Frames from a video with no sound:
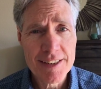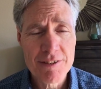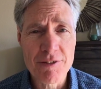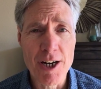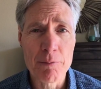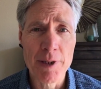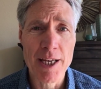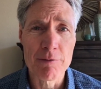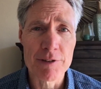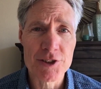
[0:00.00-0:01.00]
Find me
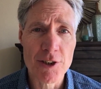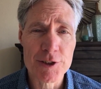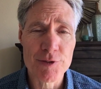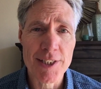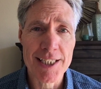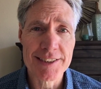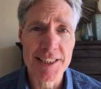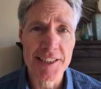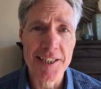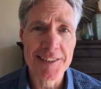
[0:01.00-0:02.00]
at
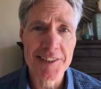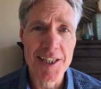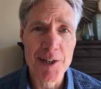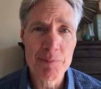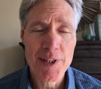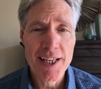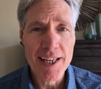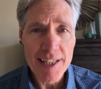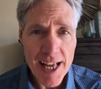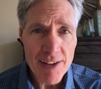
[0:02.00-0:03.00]
resultsvelocity.com
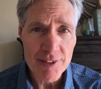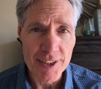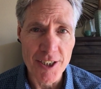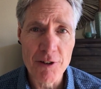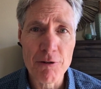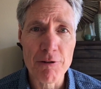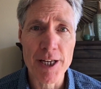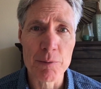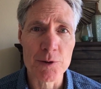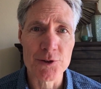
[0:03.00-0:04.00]
and have an
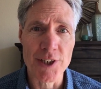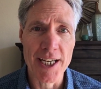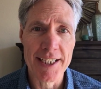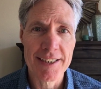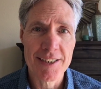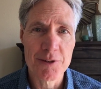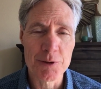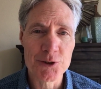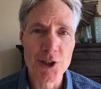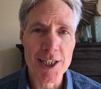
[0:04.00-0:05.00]
incredible day.
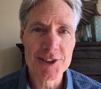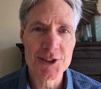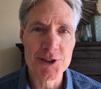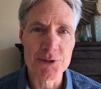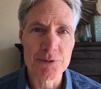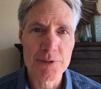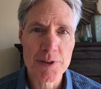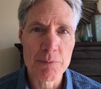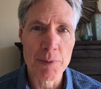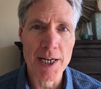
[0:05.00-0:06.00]
We'll talk soon.
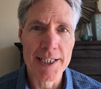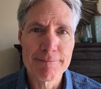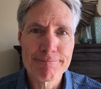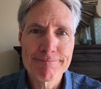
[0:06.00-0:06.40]
Bye.